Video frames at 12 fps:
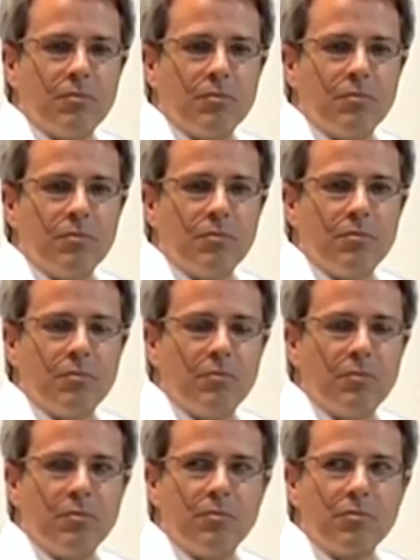
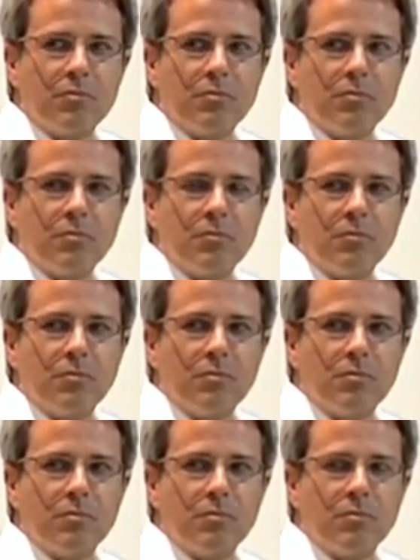
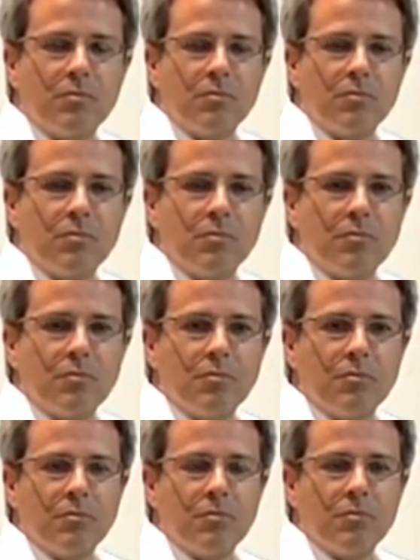
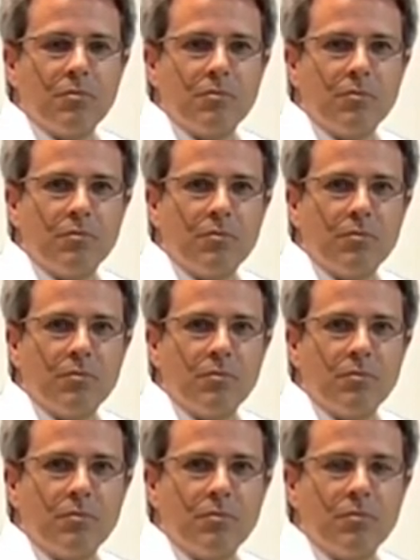
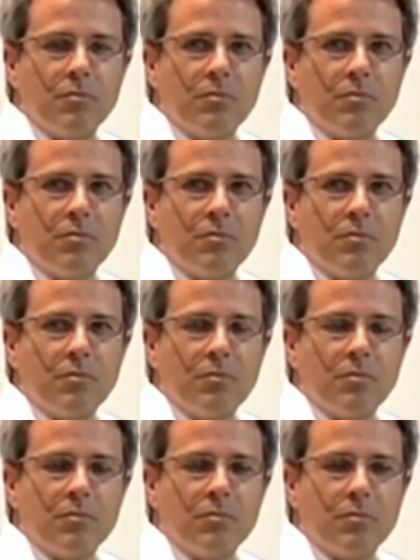
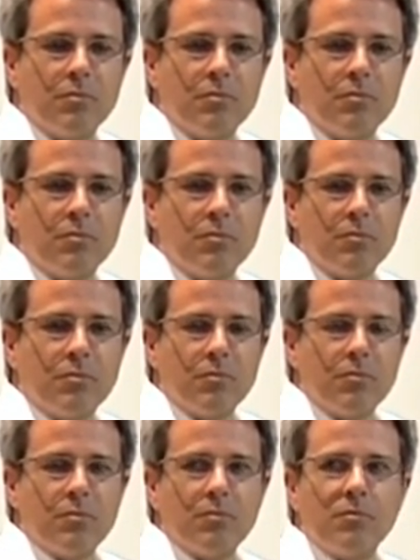
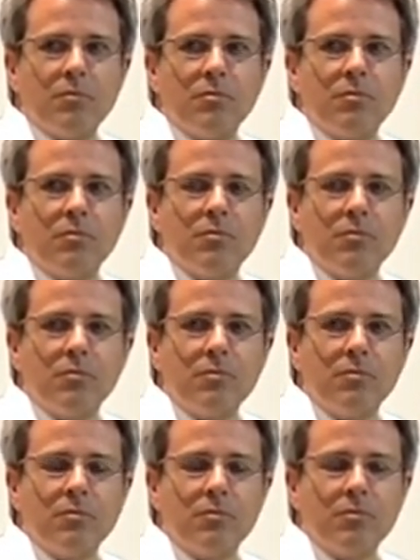
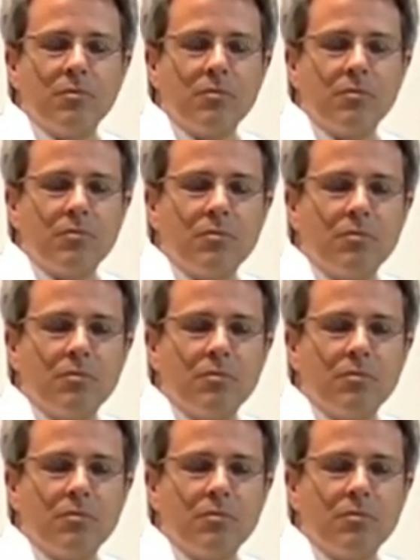The person shown says nothing.